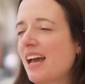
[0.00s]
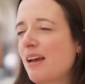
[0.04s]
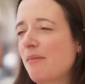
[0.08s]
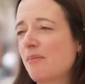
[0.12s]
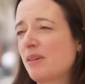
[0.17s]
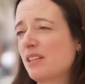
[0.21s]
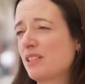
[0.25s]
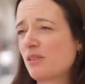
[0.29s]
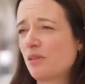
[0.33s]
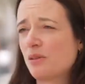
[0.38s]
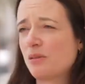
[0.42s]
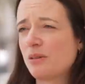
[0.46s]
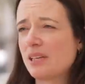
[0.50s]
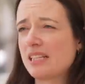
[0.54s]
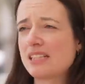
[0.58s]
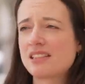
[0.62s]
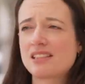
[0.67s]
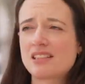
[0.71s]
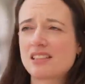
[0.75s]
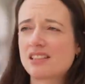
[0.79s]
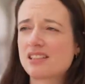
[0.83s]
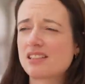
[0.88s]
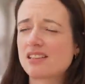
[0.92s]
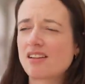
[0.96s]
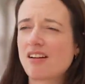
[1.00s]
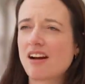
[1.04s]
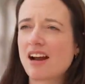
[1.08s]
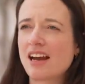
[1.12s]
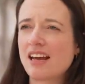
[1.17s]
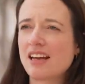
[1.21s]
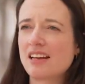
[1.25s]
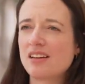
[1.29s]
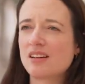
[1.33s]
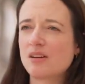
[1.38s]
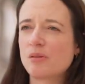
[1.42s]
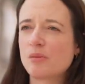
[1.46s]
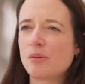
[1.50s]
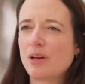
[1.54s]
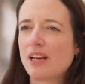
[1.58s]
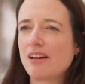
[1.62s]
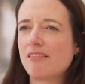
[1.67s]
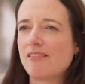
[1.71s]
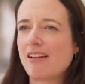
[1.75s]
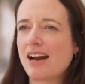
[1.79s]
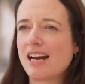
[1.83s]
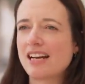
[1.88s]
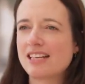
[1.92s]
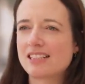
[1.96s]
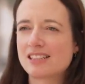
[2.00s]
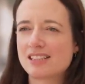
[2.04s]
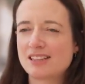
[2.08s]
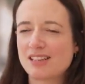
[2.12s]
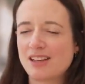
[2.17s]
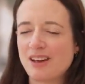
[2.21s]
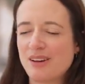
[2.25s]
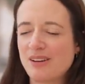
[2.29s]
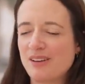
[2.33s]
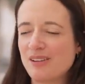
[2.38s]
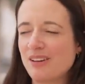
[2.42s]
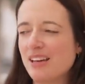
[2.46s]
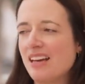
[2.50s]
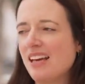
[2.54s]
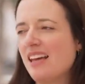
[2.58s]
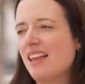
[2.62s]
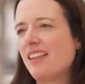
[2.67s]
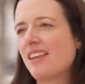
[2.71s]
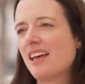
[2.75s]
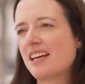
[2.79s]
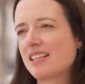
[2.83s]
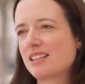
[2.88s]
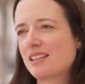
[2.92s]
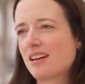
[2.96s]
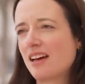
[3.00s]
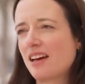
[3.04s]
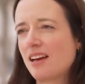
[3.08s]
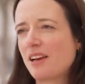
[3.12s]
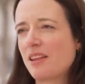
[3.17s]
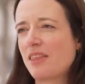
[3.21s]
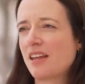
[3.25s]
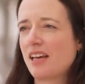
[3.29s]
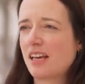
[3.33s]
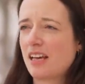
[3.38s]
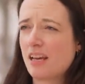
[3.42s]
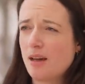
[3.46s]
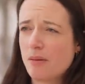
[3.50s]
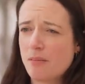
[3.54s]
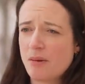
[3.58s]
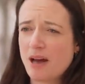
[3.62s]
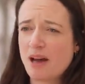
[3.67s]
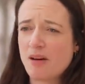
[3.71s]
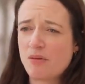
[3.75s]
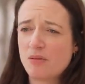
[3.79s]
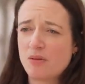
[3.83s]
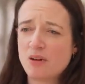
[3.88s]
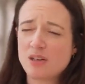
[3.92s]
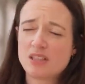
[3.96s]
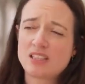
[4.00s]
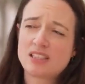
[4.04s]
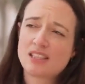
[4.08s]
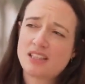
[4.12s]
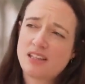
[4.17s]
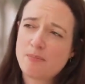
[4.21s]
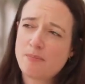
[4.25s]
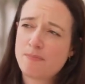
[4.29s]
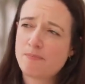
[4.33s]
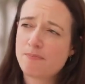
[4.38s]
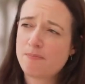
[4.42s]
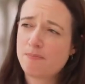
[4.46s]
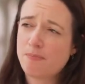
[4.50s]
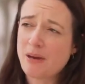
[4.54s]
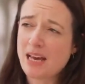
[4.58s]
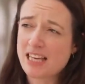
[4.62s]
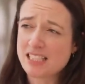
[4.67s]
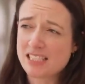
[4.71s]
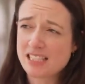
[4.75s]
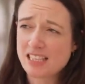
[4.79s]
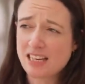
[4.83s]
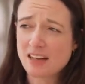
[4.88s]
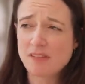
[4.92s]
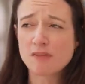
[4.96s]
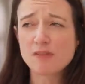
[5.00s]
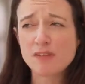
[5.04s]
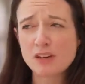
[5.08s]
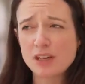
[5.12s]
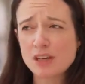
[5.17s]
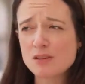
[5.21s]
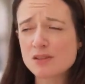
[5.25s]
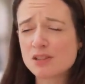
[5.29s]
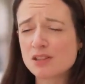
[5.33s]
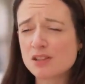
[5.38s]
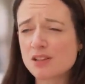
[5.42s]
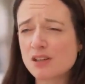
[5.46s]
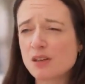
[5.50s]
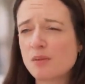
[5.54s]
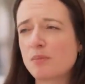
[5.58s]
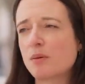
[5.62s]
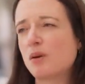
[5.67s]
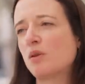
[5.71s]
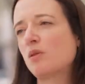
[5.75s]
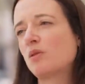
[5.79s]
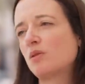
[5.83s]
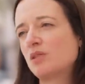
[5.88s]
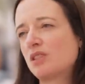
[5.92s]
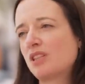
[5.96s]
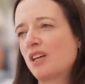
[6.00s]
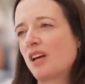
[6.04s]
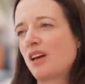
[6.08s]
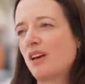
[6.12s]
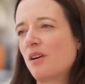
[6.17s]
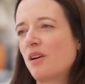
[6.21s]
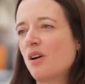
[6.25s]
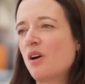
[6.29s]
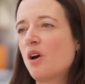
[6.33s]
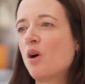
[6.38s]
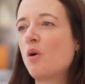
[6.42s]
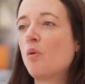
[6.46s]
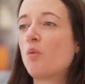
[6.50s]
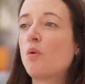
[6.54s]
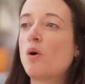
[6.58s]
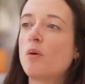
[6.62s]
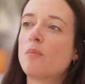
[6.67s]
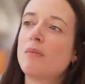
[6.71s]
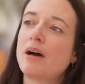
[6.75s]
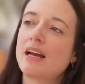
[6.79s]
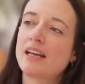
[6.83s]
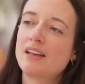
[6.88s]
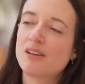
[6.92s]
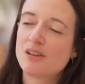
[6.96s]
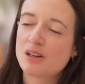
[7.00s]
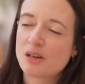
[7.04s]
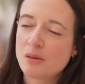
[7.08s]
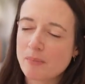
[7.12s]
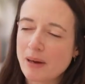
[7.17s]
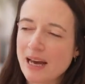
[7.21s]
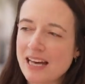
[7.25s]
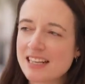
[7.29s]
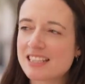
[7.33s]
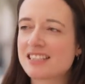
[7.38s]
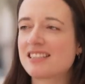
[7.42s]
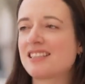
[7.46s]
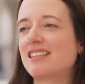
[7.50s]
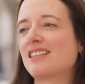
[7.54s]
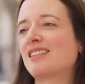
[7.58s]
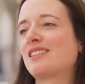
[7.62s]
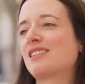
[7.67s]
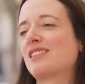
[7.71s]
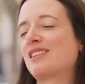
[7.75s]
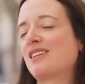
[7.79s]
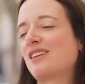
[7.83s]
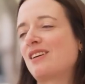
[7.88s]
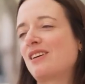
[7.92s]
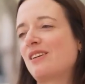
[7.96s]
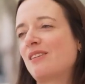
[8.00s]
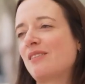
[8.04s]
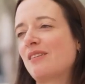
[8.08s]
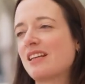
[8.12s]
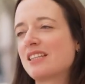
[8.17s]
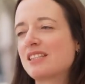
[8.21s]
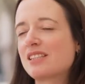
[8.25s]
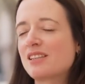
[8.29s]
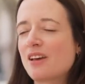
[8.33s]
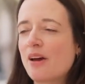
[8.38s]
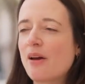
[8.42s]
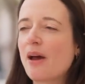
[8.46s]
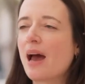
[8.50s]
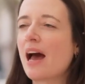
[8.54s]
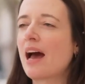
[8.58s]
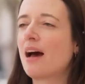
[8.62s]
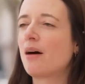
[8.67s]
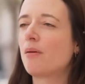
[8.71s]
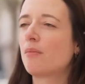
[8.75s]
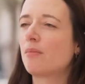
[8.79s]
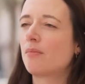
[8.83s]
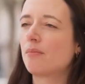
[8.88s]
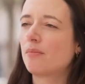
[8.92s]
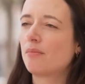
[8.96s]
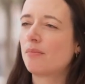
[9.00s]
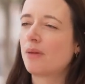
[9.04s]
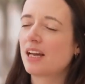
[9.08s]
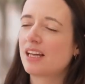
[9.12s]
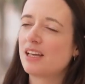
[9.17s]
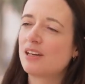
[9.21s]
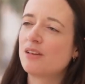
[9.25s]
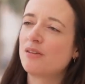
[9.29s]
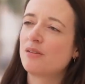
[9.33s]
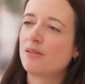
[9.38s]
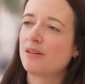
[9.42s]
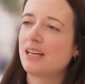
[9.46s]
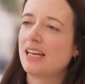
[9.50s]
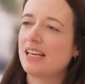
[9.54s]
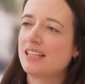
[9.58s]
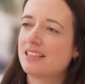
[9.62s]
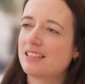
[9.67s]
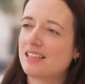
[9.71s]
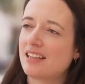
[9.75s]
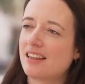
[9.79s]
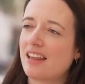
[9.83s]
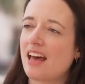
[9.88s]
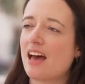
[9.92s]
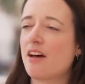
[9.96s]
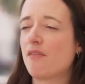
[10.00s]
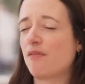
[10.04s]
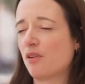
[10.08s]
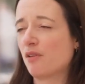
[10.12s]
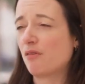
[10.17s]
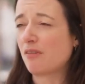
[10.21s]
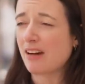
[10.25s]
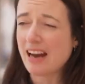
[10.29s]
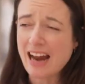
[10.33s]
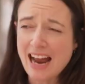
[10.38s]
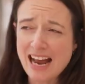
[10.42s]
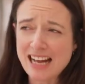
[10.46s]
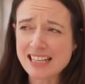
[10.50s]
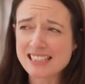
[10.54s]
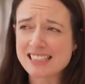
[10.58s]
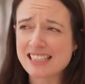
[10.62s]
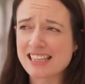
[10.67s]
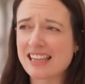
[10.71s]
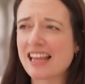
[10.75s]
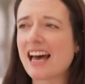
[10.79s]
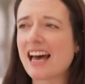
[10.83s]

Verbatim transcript: aim is always to try and win a race, so that's kind of thinking about what's the best thing for you to do, but also what might your competitors do, and so how might you need to therefore react to